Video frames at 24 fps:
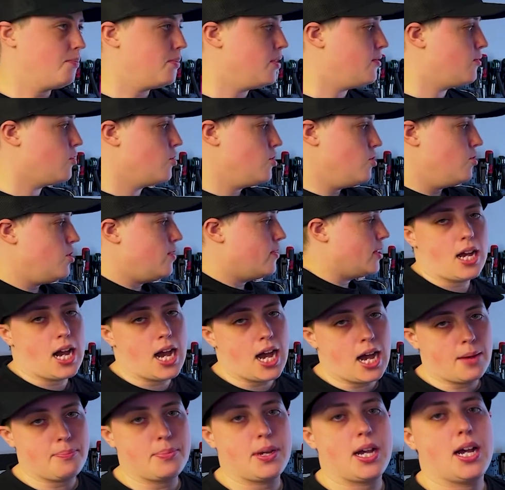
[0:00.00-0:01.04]
before you even
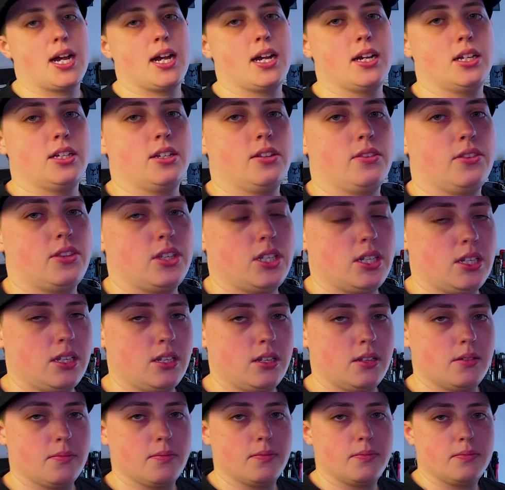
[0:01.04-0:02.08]
hop on
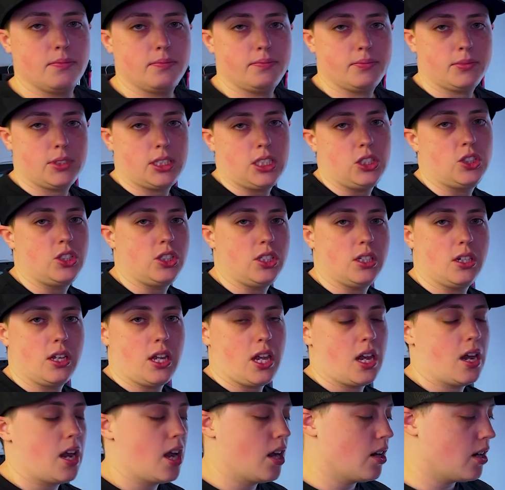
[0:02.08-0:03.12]
the teaching
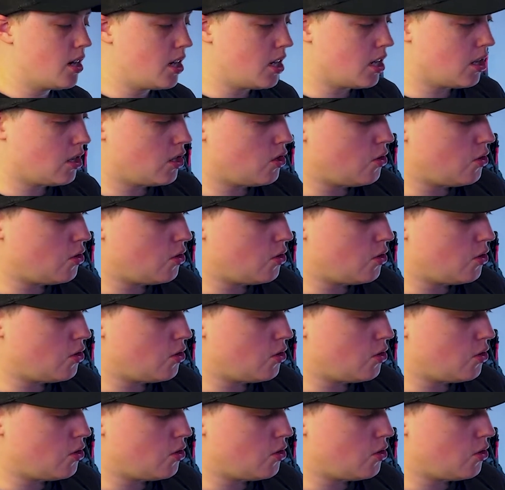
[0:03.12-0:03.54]
area, you